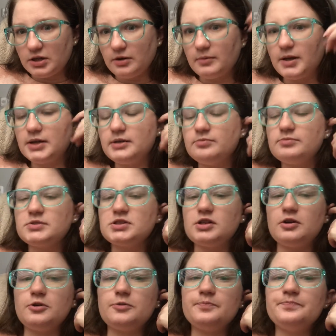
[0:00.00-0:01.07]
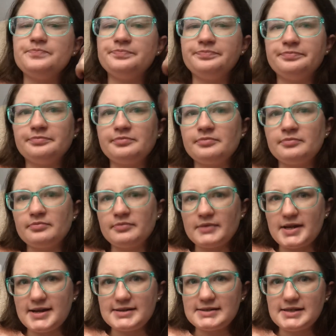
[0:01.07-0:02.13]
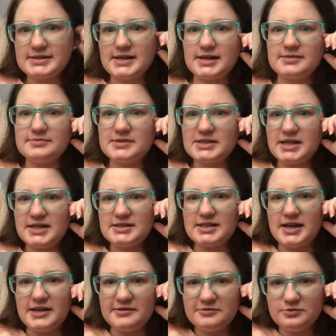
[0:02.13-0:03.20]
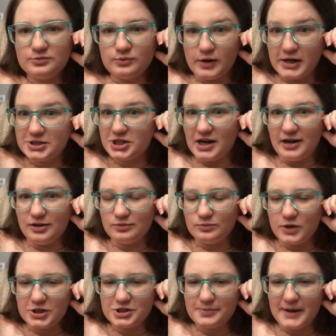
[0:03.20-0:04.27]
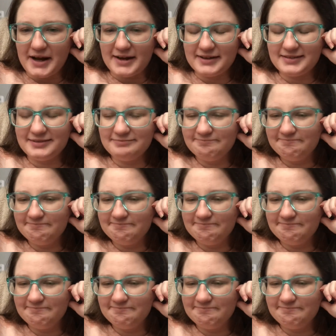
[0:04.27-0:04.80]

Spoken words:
your money. So, as I said, stay safe, watch out, watch your back.